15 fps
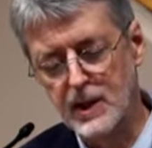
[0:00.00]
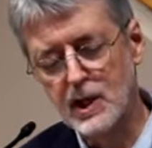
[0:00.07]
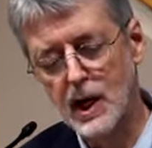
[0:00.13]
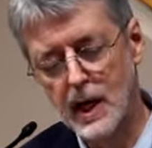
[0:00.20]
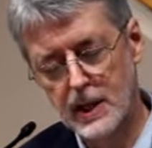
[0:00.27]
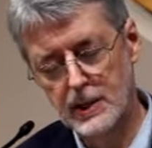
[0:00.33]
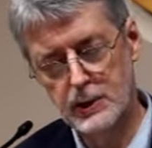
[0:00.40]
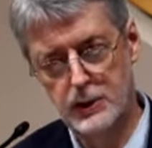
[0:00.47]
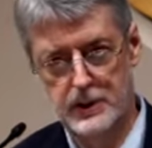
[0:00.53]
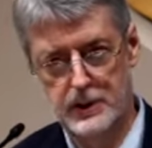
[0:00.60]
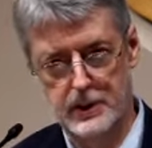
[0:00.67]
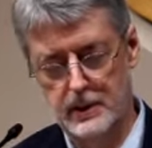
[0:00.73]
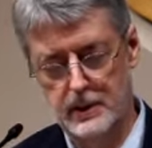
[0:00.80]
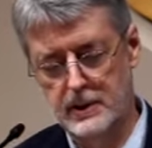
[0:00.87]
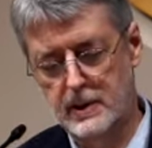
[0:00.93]
the
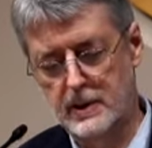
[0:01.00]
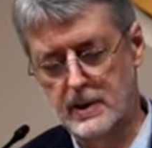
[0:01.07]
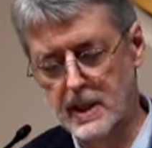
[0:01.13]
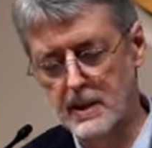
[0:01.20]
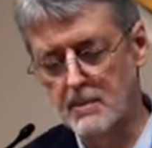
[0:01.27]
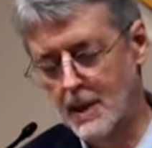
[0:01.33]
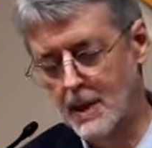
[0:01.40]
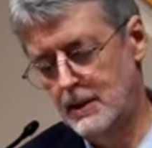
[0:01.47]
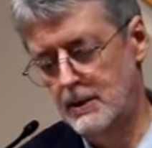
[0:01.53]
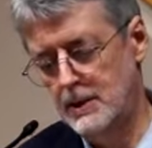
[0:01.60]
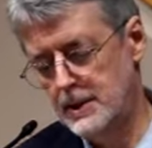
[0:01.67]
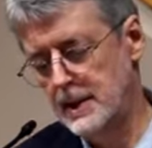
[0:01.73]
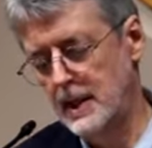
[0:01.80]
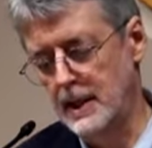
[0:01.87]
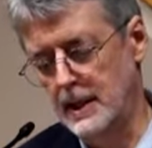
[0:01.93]
consciousness that
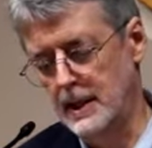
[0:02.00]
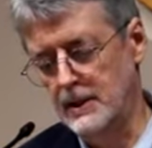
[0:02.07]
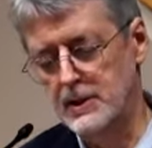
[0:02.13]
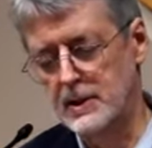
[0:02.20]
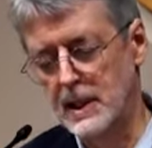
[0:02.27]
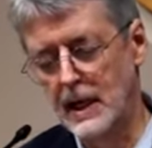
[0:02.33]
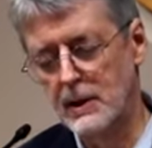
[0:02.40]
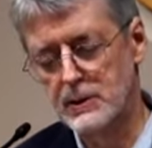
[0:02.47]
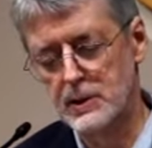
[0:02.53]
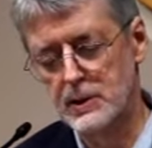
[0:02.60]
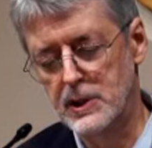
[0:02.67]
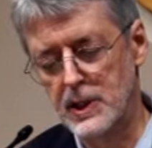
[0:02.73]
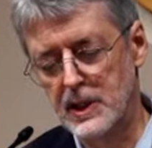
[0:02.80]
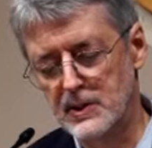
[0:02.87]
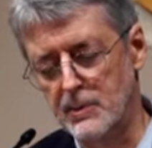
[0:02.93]
modern science now
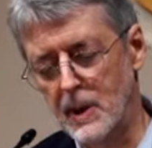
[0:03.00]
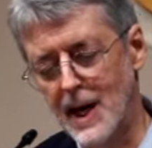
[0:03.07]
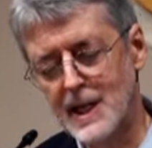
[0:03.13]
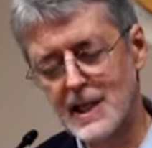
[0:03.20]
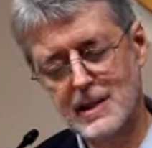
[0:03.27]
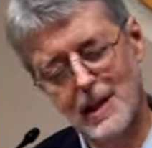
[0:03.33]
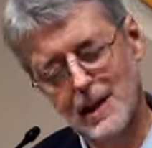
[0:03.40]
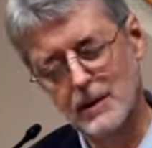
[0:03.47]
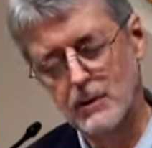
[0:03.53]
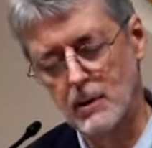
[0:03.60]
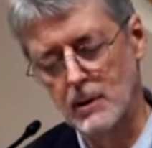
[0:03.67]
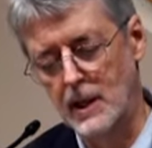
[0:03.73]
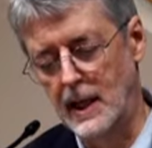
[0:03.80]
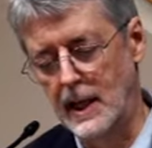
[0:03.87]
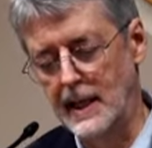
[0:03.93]
suggests might
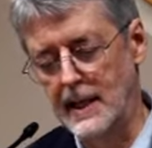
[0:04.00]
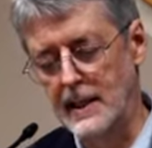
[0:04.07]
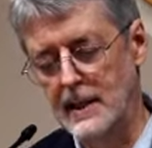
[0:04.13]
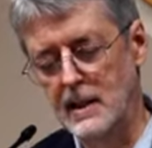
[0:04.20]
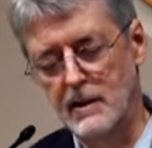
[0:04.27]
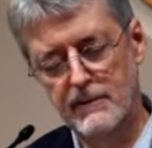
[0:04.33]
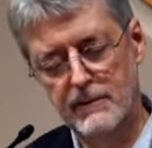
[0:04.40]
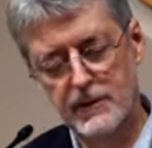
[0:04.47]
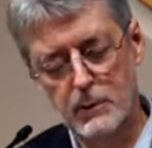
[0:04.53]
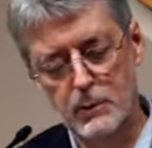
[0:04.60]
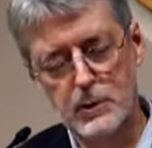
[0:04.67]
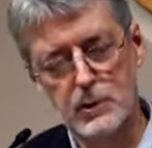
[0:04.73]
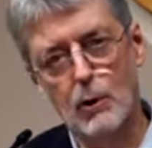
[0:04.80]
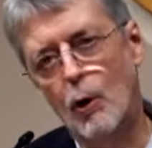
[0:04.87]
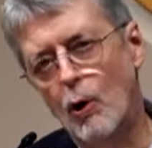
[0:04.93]
underlie and
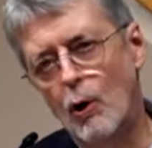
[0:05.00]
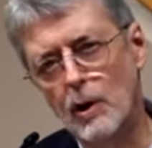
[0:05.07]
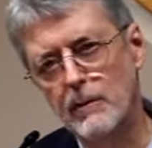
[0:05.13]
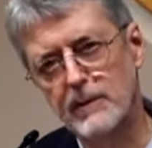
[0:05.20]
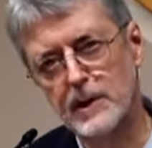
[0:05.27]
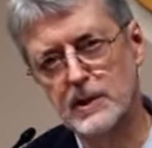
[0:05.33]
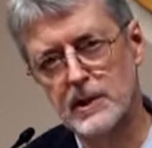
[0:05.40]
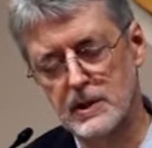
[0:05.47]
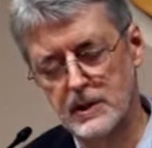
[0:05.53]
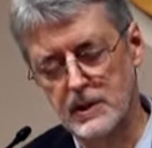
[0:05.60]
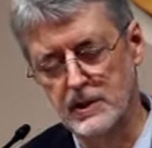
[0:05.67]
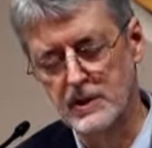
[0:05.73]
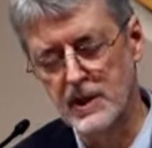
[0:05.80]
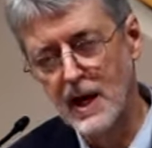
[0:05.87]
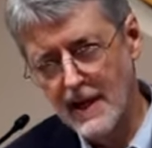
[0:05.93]
infuse all of
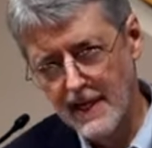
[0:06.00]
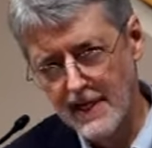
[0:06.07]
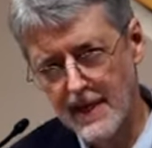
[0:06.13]
existence,